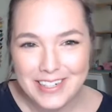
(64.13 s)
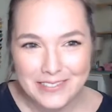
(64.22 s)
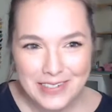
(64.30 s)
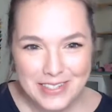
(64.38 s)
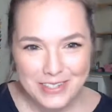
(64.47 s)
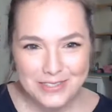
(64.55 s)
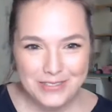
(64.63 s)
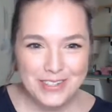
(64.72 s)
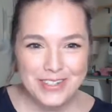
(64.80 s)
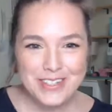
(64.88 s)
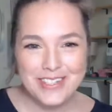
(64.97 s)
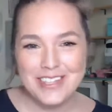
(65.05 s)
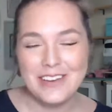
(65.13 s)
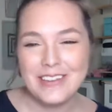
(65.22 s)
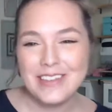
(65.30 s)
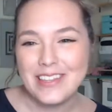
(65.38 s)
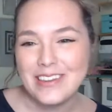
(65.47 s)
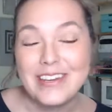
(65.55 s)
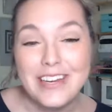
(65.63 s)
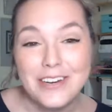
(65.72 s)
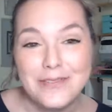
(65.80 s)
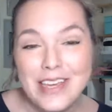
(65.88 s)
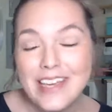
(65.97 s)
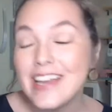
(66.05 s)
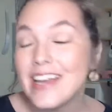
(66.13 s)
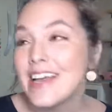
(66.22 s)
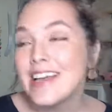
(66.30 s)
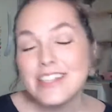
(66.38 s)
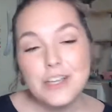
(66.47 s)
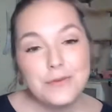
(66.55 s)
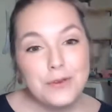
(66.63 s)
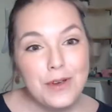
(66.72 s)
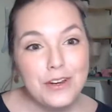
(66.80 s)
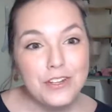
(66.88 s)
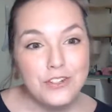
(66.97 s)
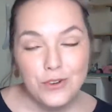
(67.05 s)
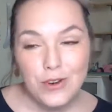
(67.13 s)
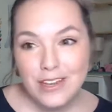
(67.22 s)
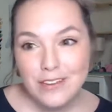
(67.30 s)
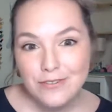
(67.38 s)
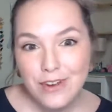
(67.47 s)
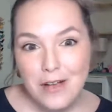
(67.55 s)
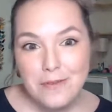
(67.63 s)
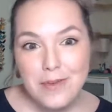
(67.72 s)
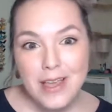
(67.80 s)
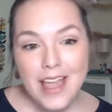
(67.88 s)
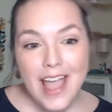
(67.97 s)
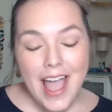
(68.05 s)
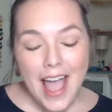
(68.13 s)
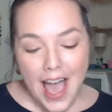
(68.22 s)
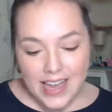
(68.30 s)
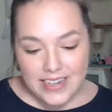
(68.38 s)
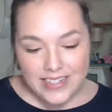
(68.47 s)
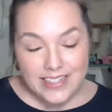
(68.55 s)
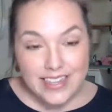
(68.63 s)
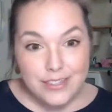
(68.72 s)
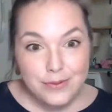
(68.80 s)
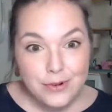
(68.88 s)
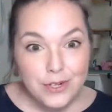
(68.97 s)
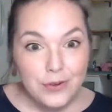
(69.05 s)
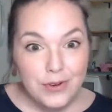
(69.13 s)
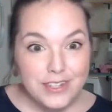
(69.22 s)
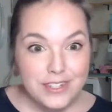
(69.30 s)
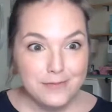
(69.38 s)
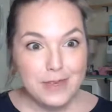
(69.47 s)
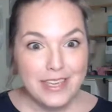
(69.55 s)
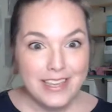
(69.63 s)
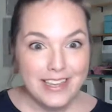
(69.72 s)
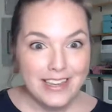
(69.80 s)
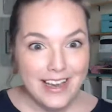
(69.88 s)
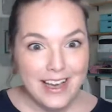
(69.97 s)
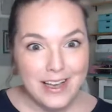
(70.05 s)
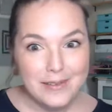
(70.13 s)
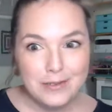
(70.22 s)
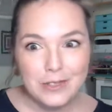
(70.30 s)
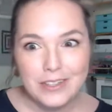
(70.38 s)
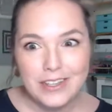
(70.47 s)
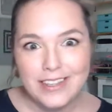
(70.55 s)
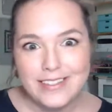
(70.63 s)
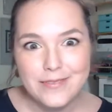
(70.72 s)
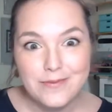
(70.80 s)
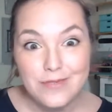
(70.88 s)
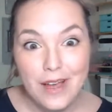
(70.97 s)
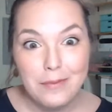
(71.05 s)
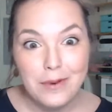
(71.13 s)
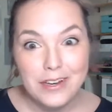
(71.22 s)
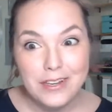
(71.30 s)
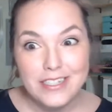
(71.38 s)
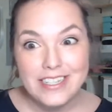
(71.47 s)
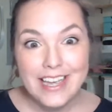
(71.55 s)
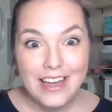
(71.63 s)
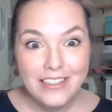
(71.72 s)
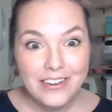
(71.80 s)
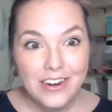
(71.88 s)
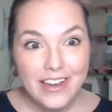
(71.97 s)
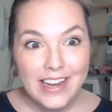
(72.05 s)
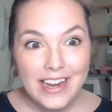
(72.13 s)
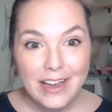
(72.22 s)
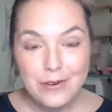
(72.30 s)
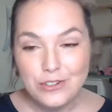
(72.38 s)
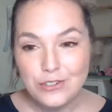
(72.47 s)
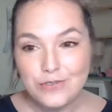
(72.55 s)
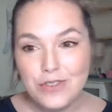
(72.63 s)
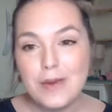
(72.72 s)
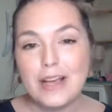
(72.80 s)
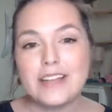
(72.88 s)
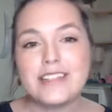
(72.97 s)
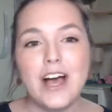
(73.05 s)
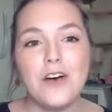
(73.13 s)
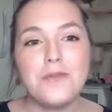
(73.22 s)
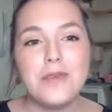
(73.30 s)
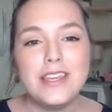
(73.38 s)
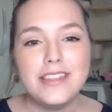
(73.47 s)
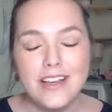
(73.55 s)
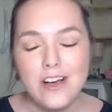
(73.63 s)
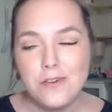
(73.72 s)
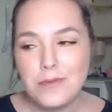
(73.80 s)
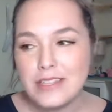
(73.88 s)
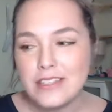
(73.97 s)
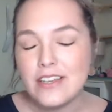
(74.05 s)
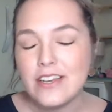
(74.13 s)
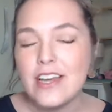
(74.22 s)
me. So if you could just tell me that you can hear me, tell me where you're joining from. And since we're going to be looking at some fabric together and I want your feedback, tell me in the comments